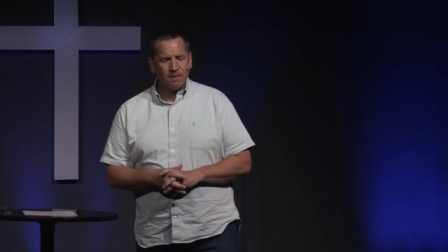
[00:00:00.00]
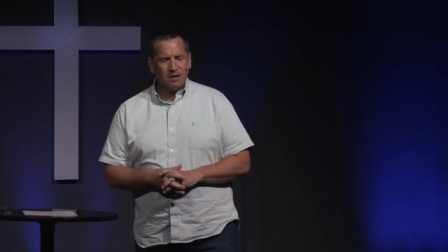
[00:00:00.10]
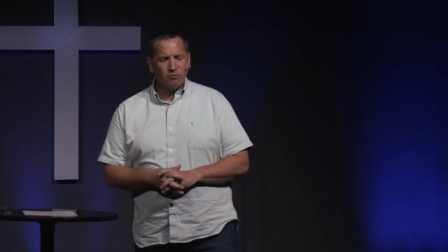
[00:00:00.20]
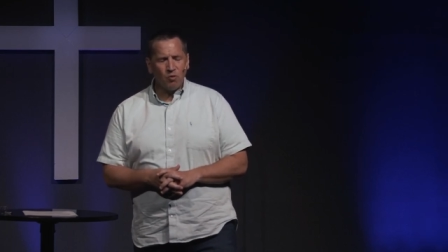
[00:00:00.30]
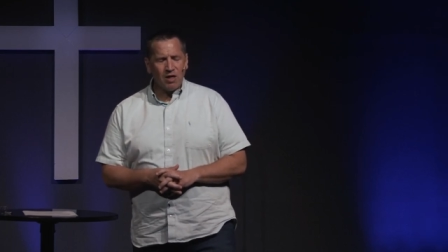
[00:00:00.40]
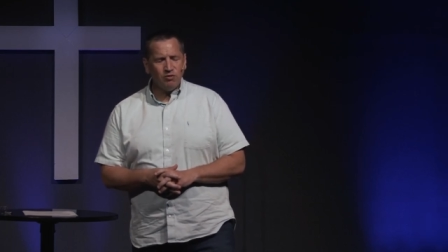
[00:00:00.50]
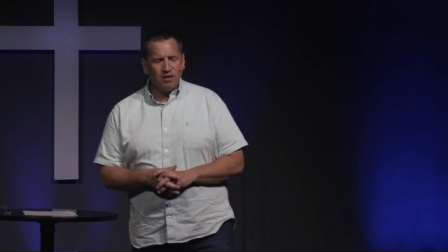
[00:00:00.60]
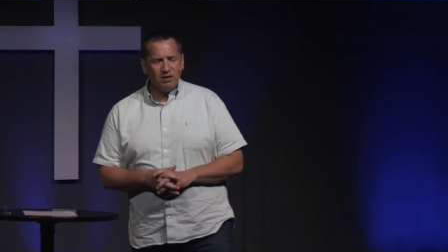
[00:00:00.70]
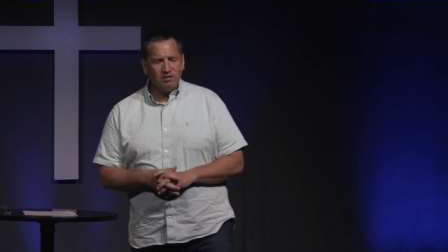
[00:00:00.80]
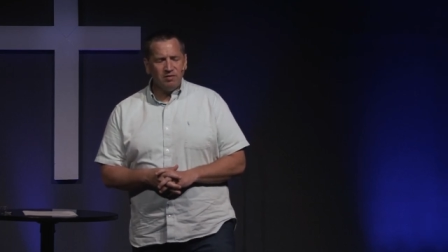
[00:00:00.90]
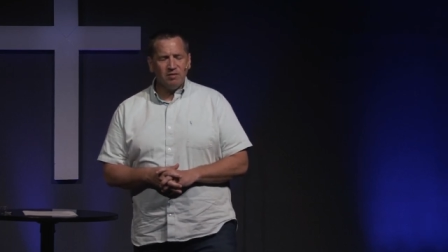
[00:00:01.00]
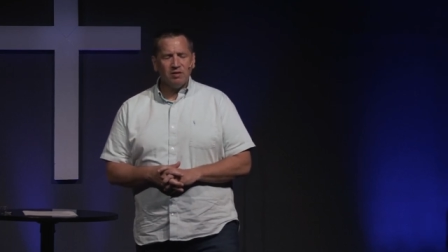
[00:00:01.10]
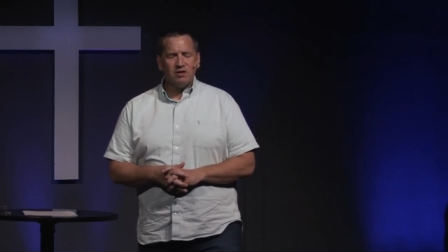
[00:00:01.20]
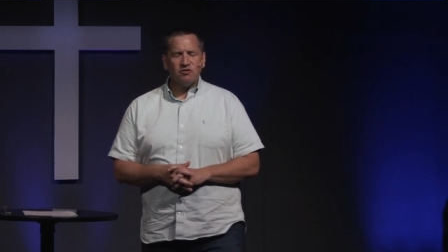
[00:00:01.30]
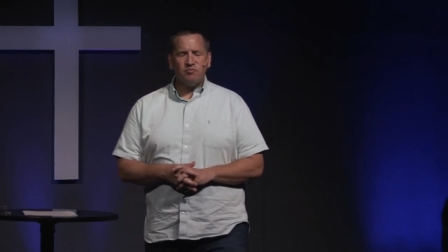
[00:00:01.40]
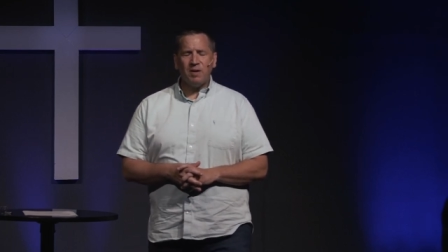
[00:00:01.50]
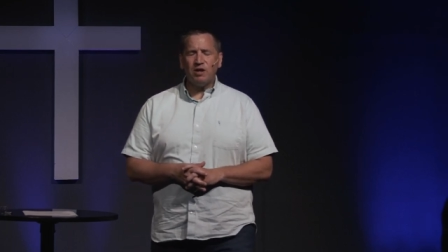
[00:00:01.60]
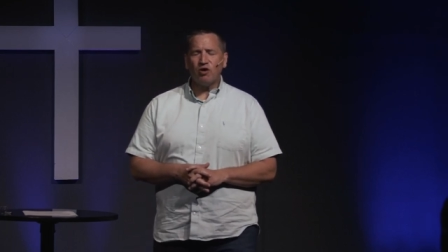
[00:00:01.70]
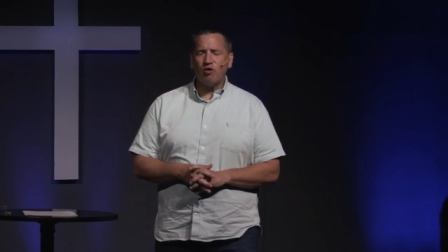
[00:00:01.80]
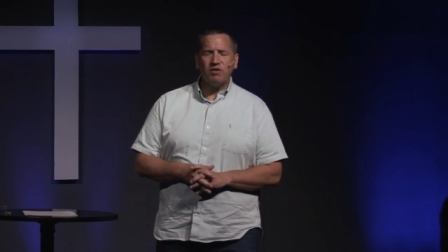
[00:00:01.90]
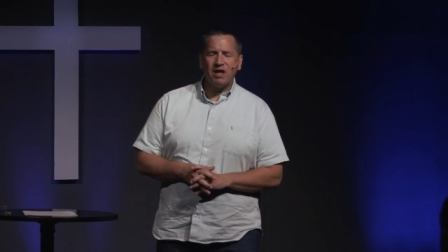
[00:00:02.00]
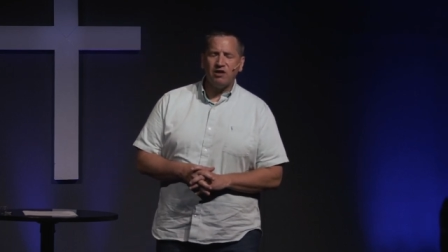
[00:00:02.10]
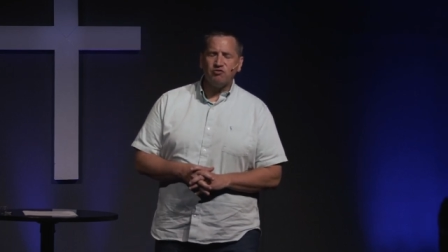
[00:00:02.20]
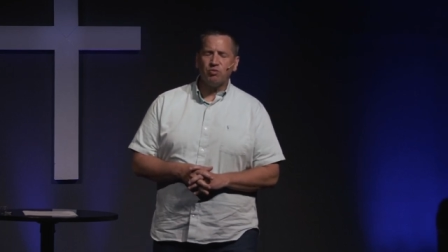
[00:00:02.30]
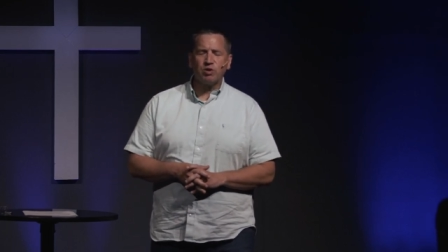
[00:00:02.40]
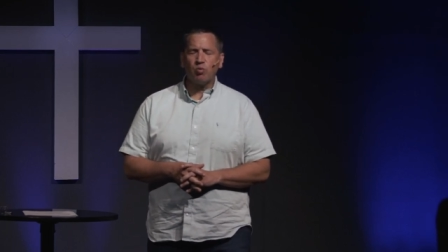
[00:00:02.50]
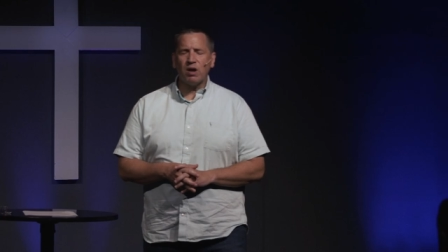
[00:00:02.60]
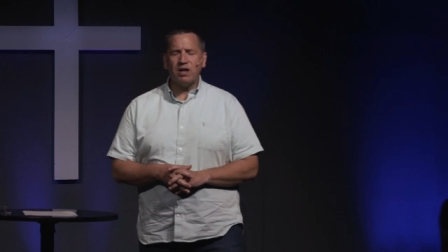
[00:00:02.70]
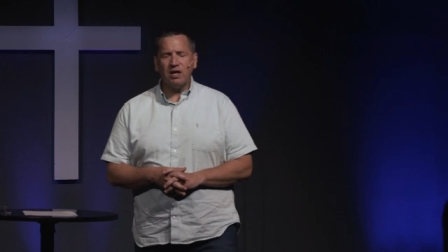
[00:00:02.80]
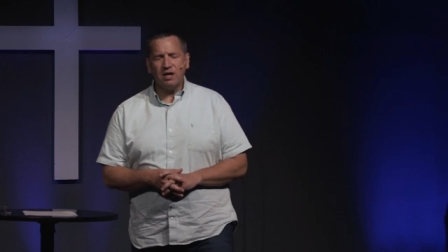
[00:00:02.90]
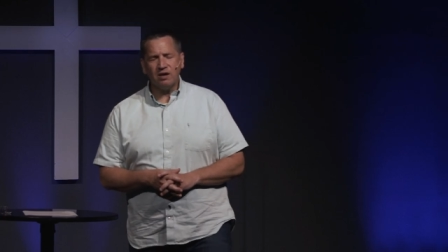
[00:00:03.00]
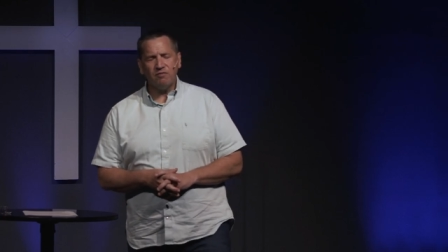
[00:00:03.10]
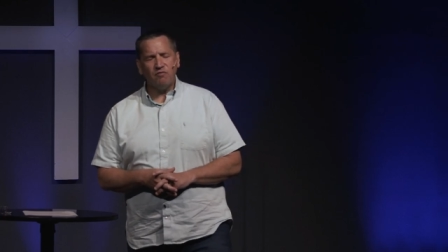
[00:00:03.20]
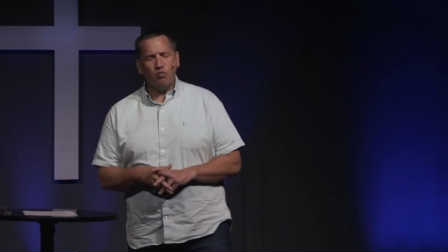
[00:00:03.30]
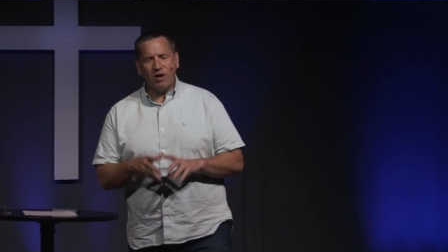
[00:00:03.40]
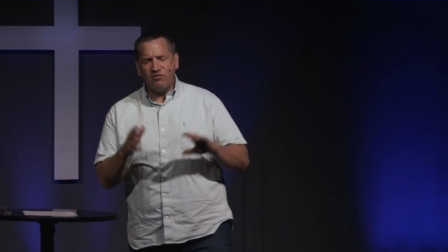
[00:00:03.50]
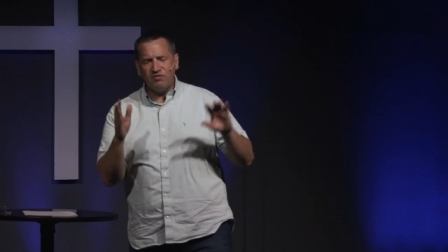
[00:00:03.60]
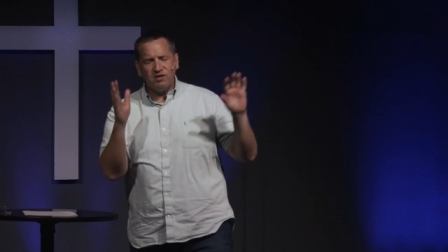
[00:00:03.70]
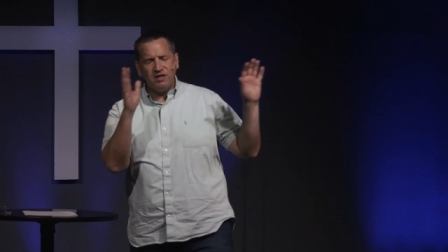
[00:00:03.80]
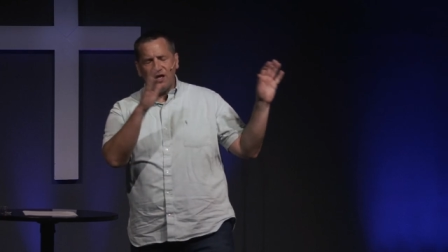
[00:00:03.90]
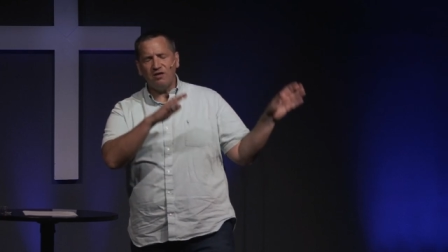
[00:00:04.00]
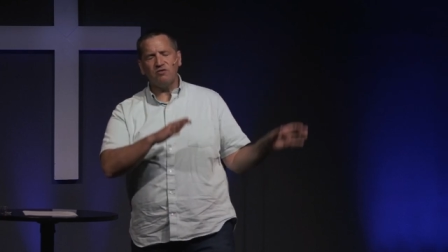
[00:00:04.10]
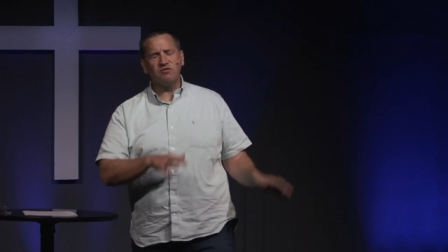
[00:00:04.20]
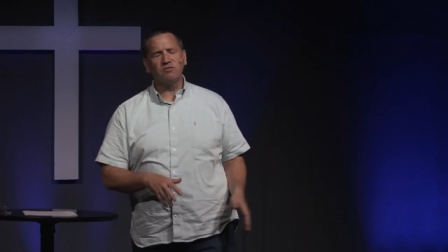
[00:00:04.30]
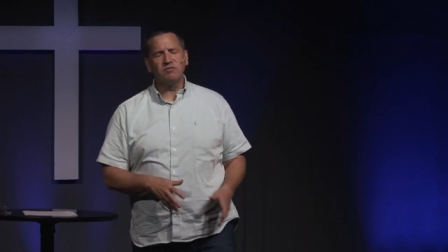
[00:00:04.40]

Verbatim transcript: And rather than spending our days regretting wasted days,